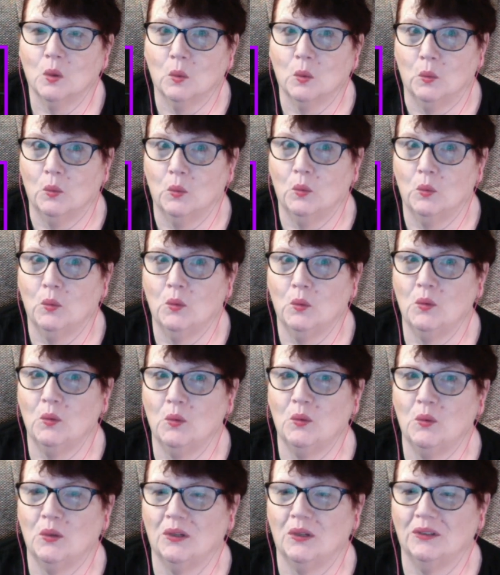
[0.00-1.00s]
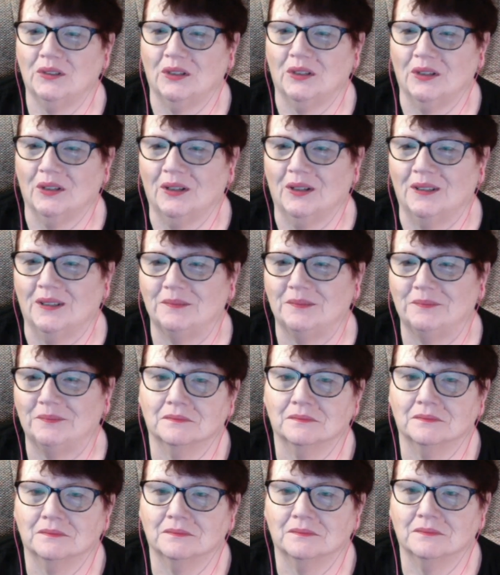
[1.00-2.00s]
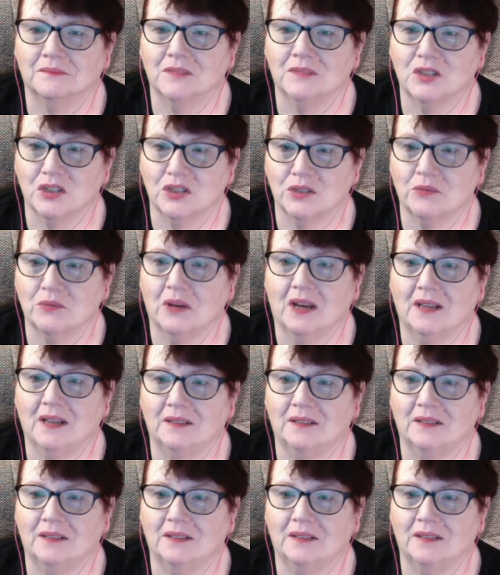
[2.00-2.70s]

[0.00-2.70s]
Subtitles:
Ooh, good girl. She's right.